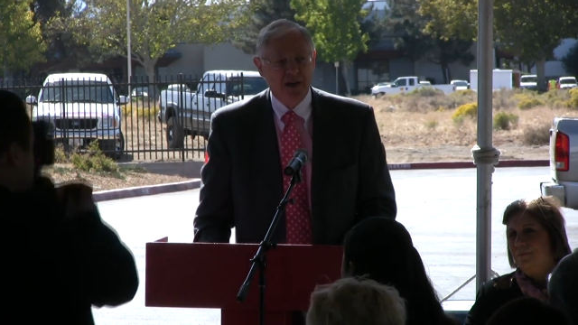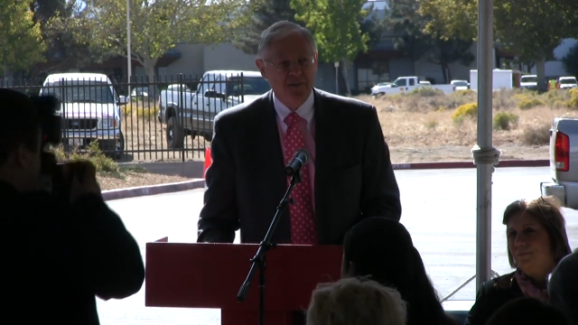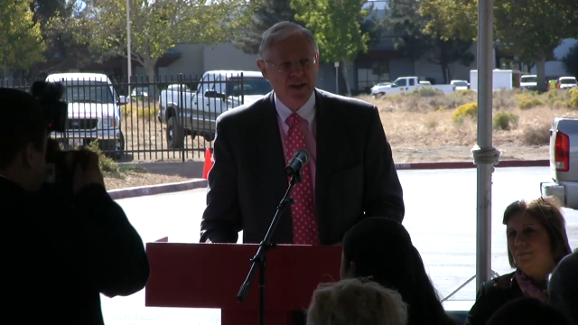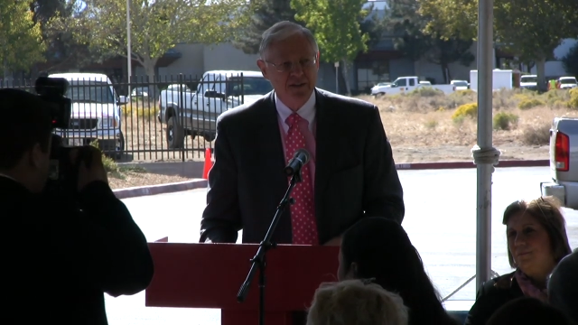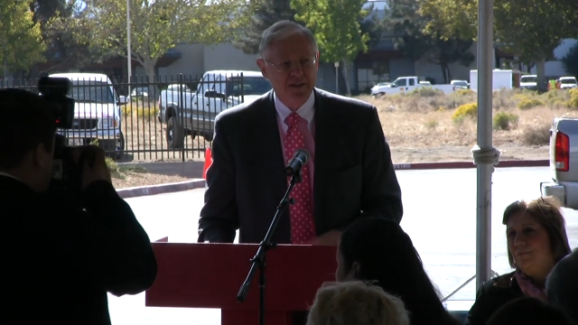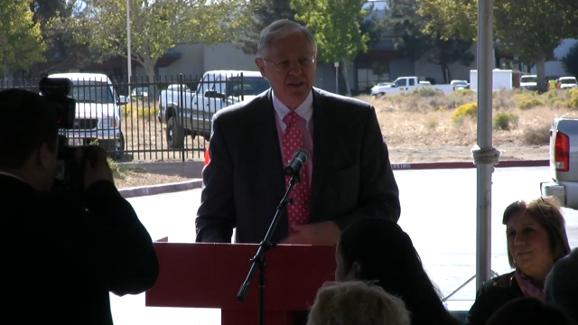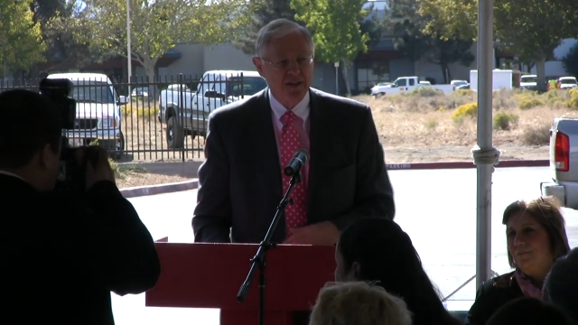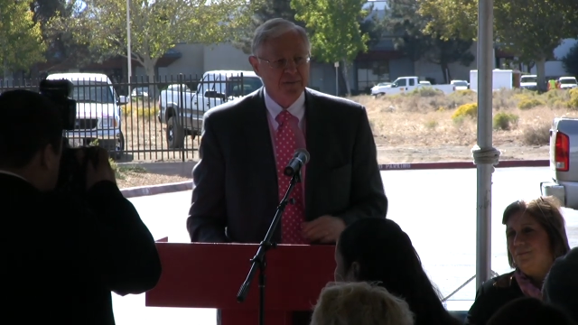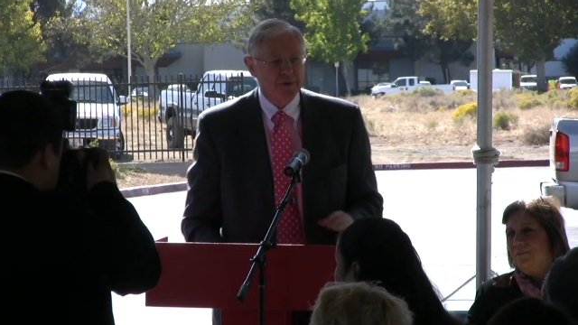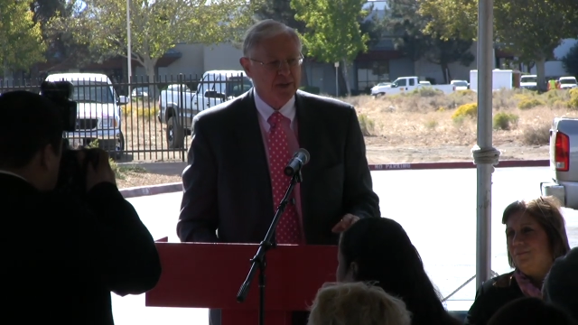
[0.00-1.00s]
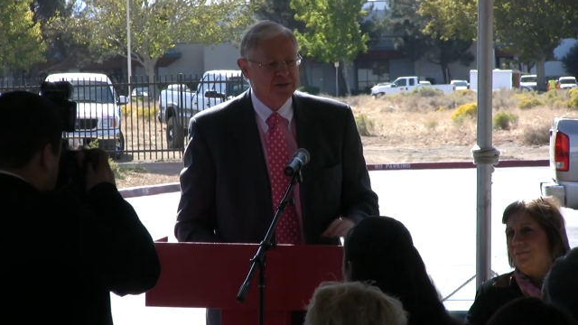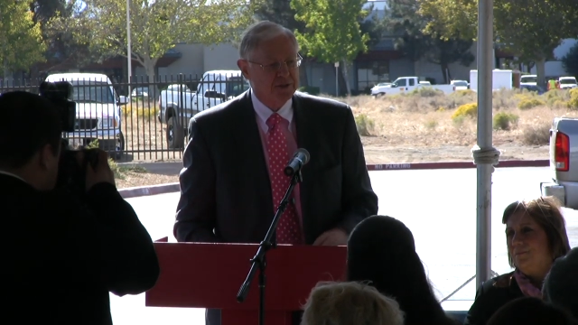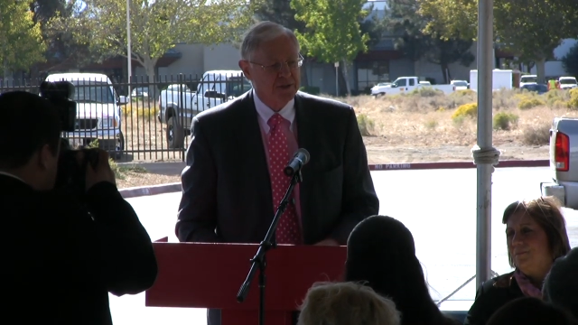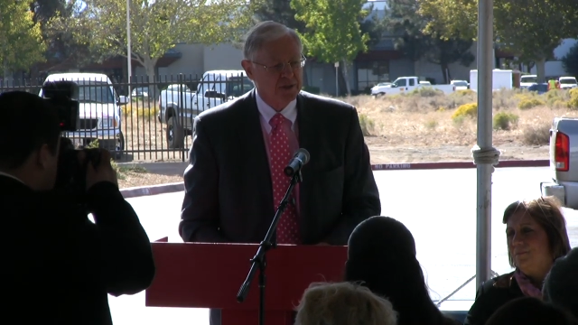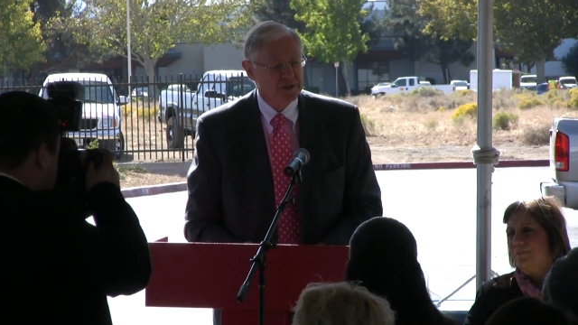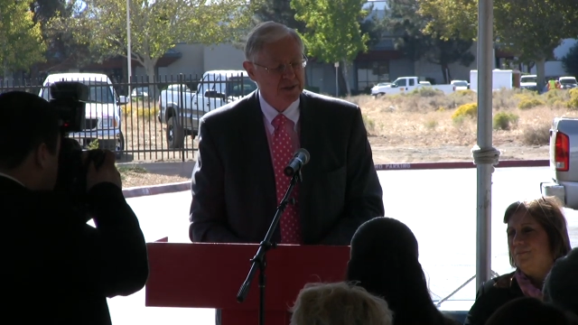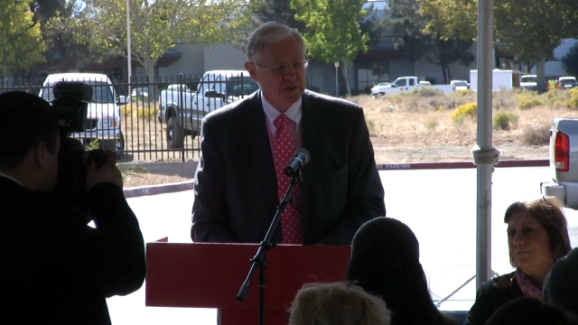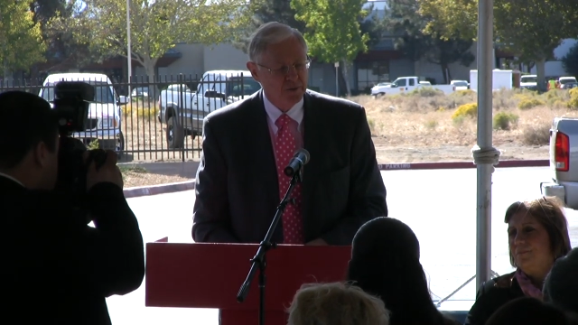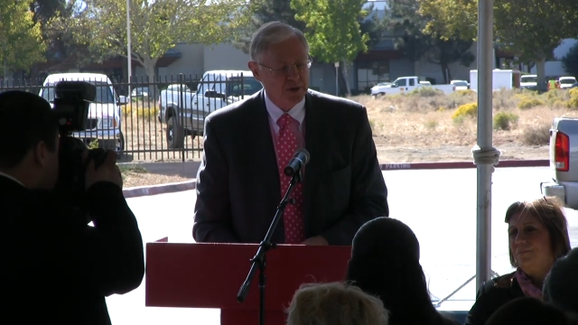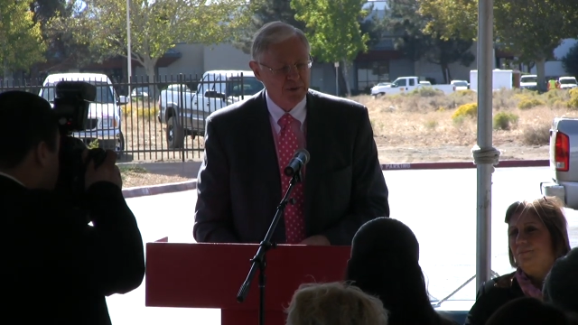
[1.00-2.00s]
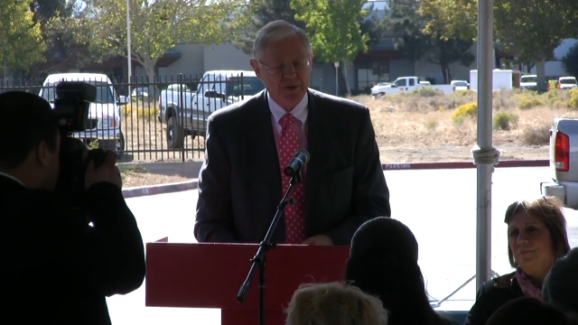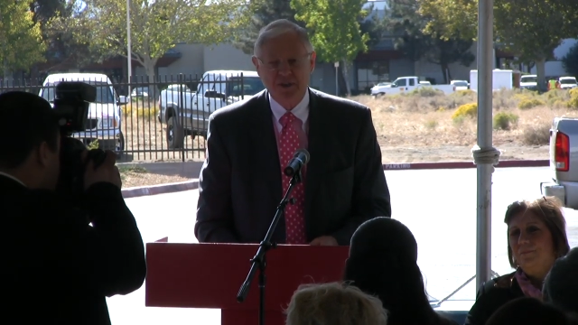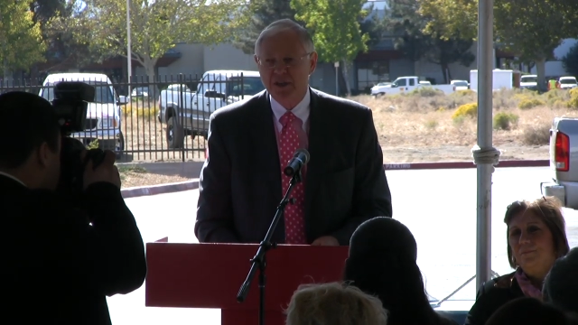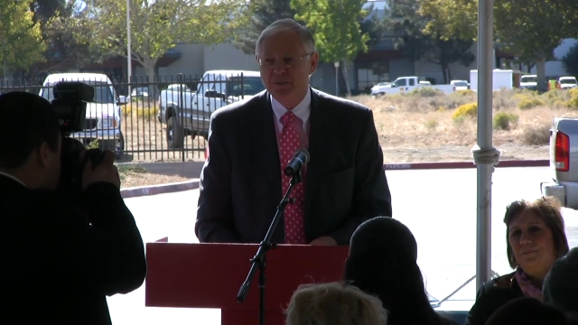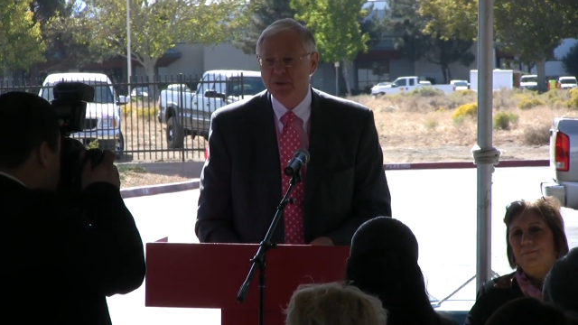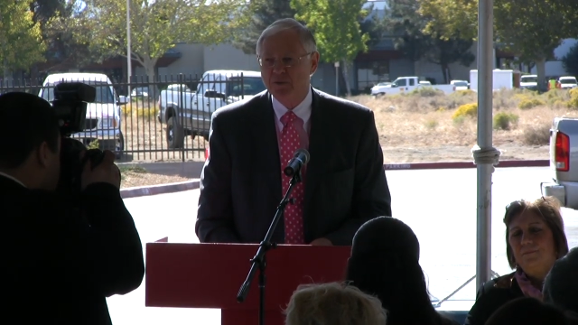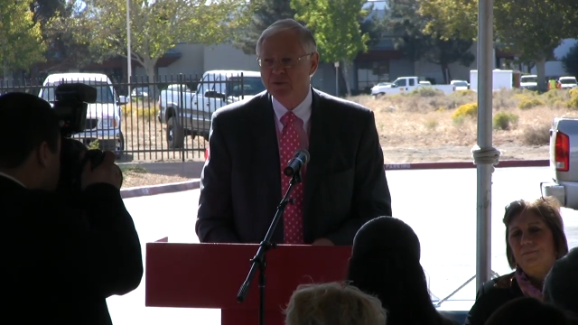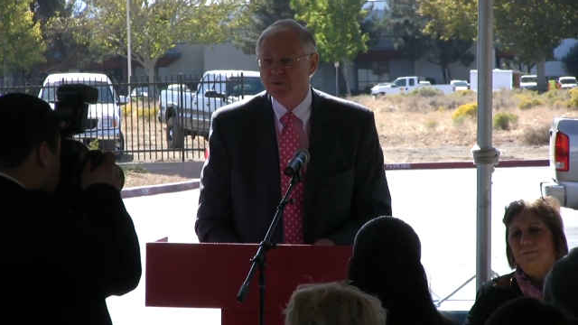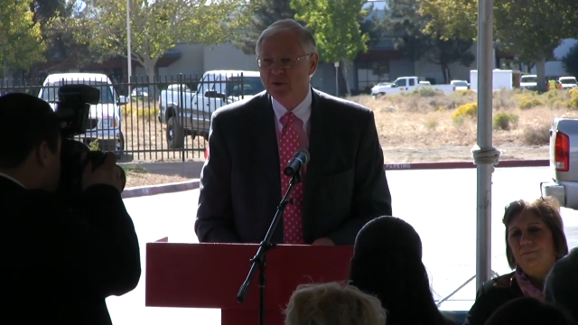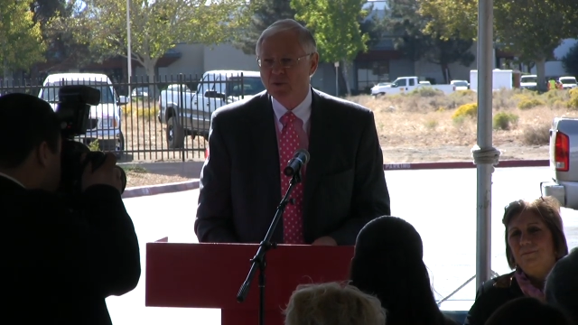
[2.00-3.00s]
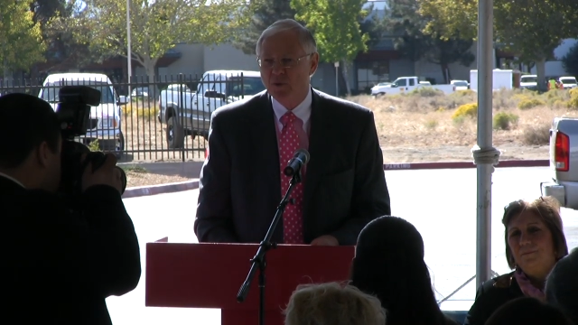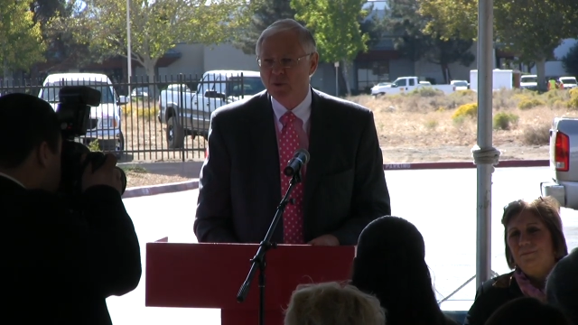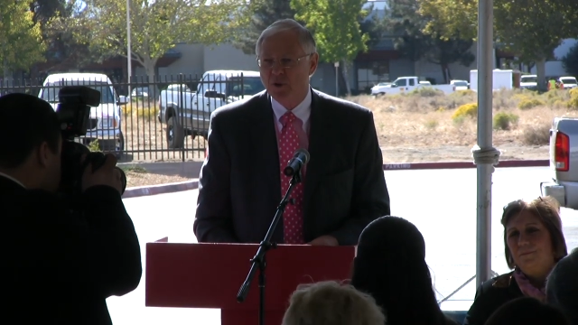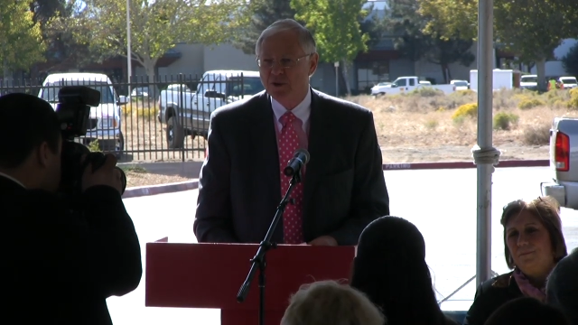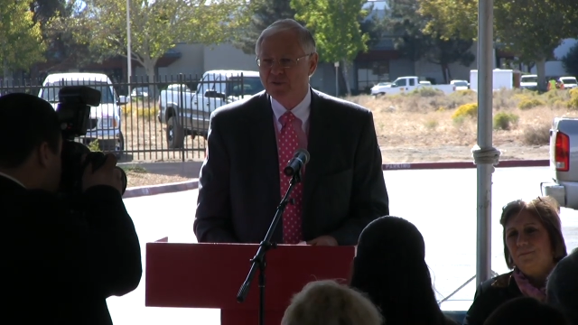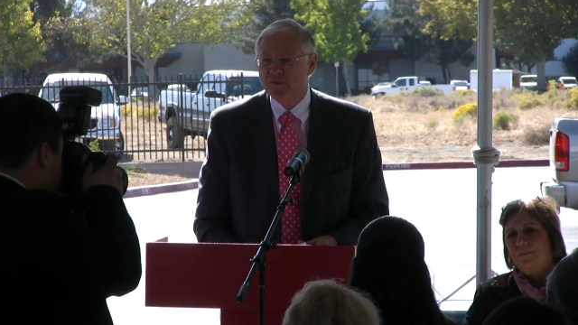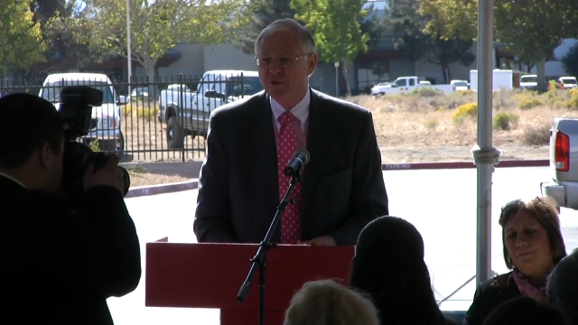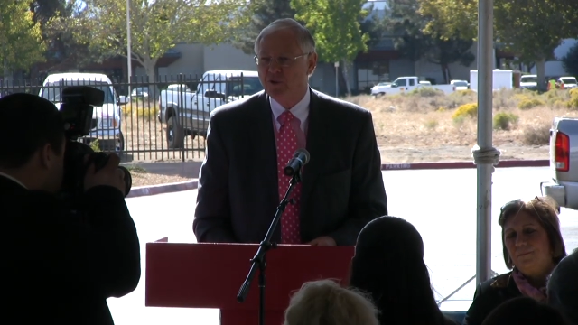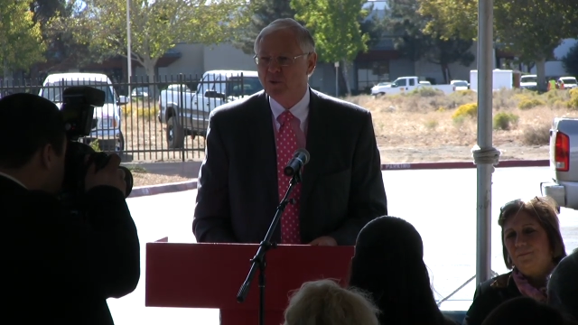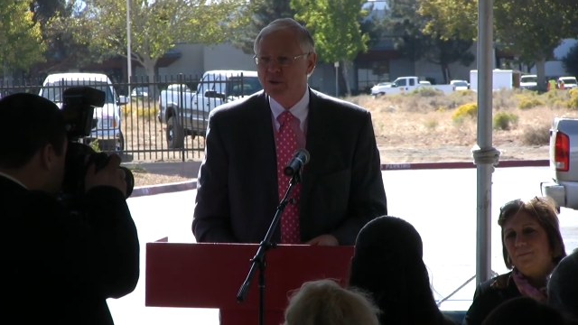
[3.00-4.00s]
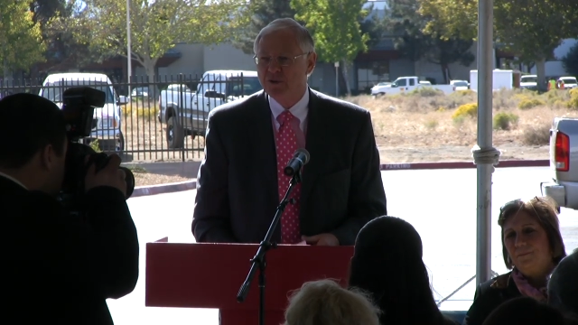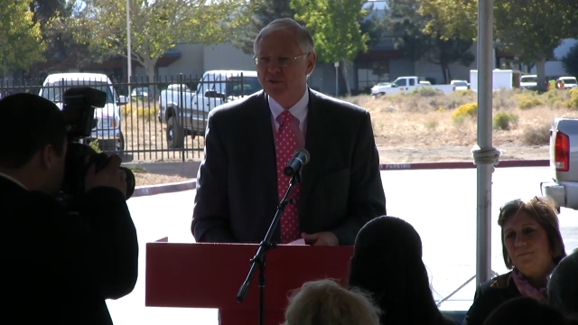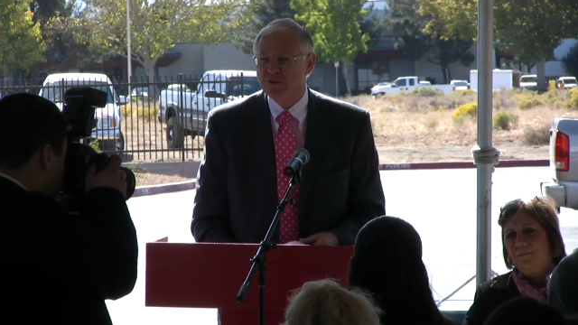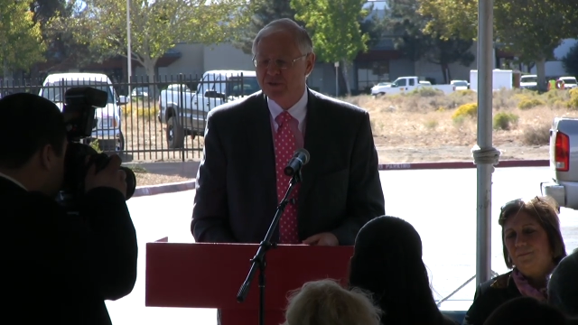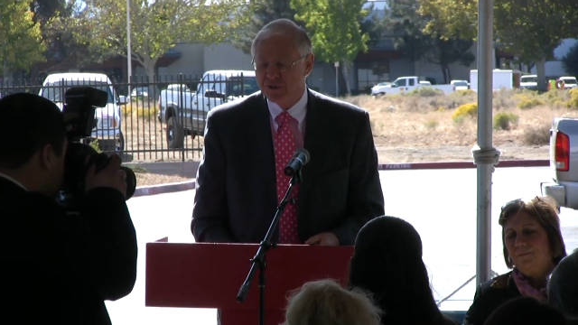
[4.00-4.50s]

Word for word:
Speaker 1: I've had the pleasure of working with a couple of wonderful, wonderful